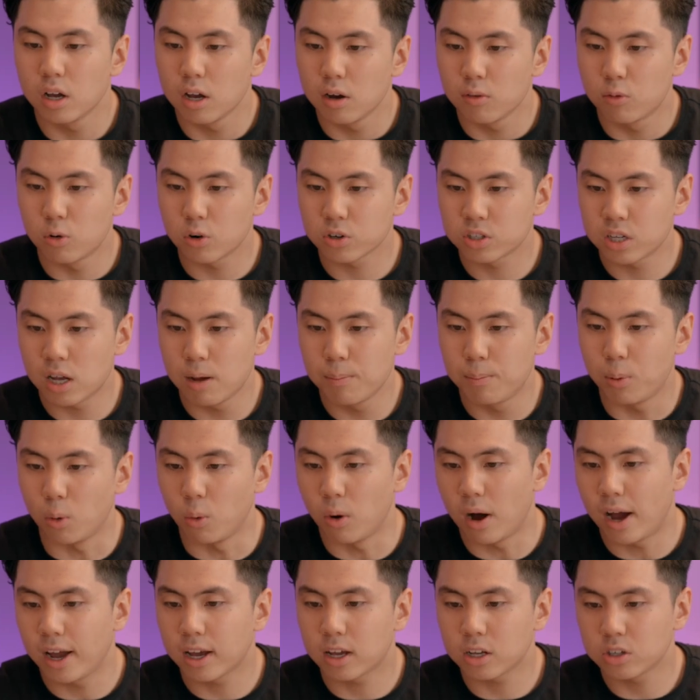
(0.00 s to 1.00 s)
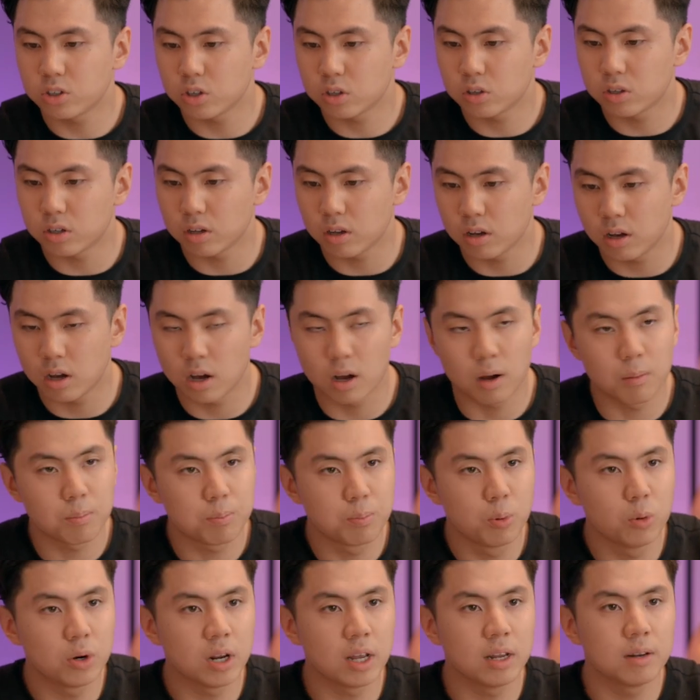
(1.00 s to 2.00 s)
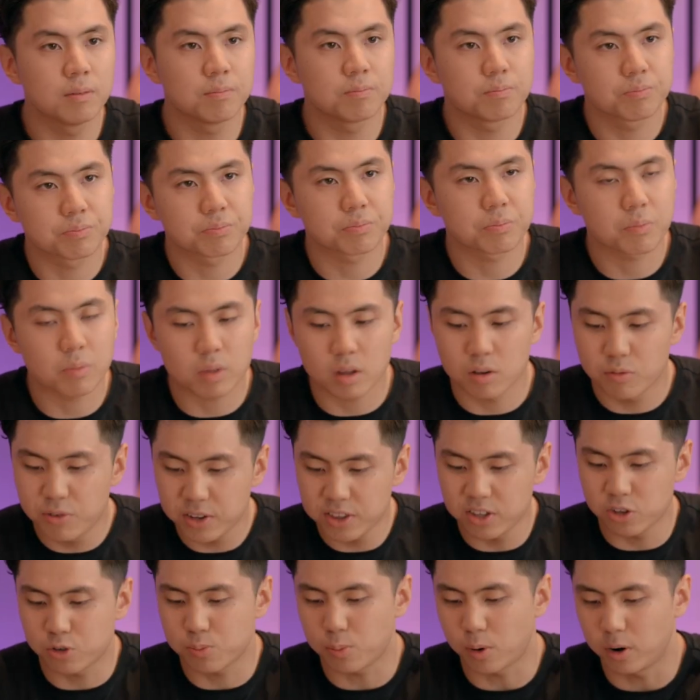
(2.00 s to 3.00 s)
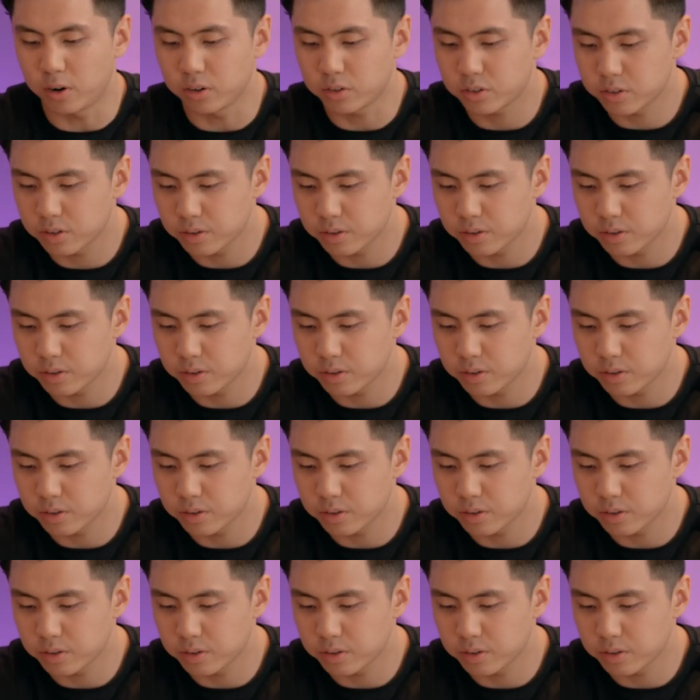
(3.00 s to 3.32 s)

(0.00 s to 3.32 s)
For example, I could just put in fitness products